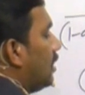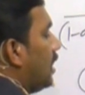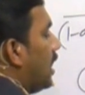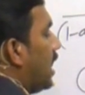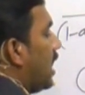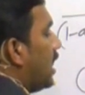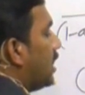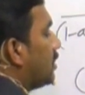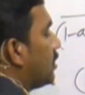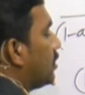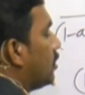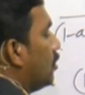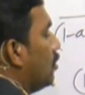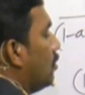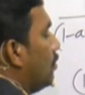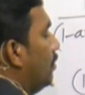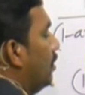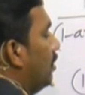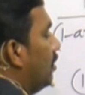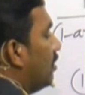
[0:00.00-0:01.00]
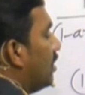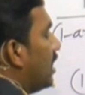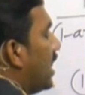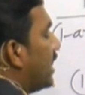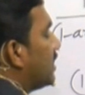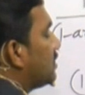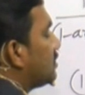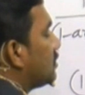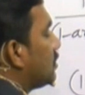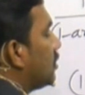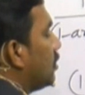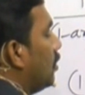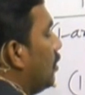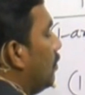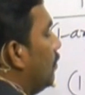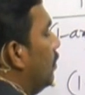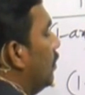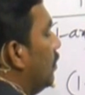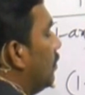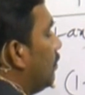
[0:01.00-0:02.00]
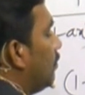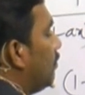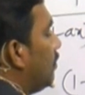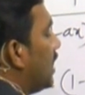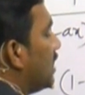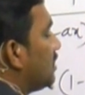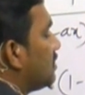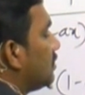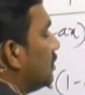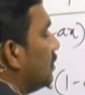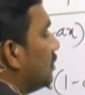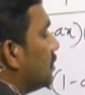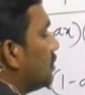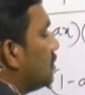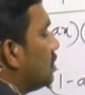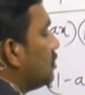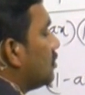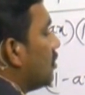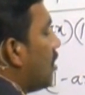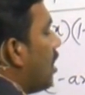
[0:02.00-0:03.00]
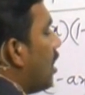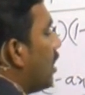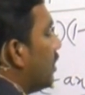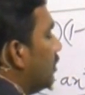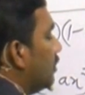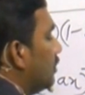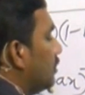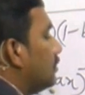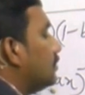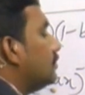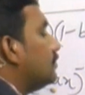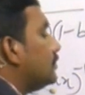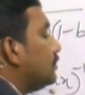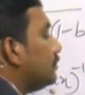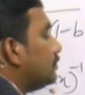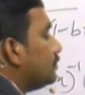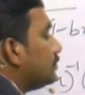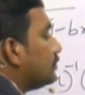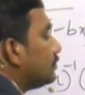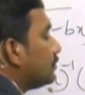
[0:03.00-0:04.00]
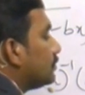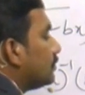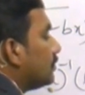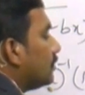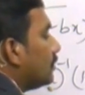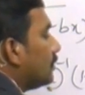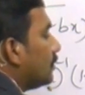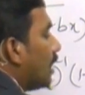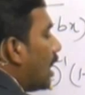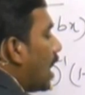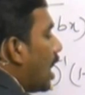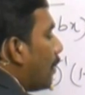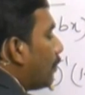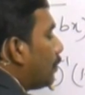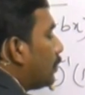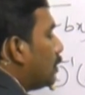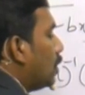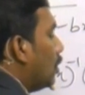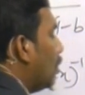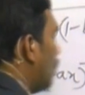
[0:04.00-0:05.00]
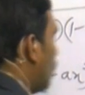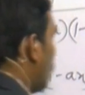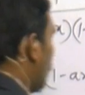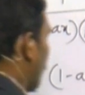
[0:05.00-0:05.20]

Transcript: a cube x cube plus so on up to